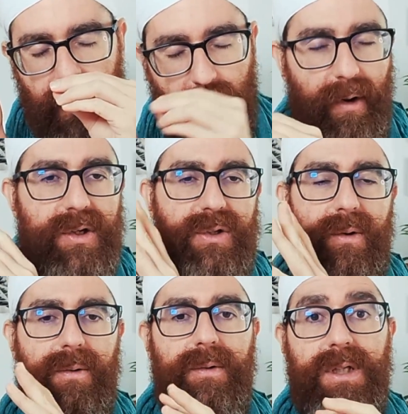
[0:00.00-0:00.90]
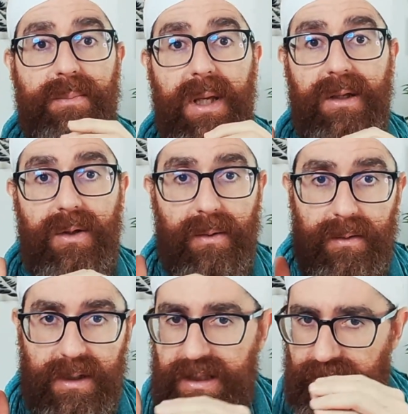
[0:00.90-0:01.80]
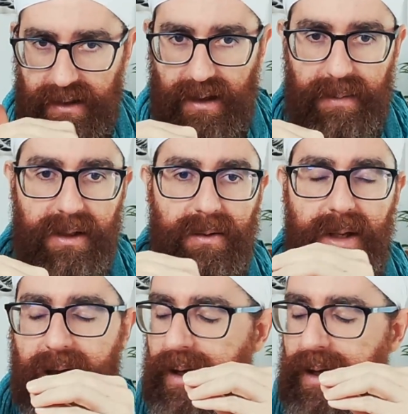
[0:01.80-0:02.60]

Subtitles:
cross through this Bindu, this Chandra Bindu, yeah?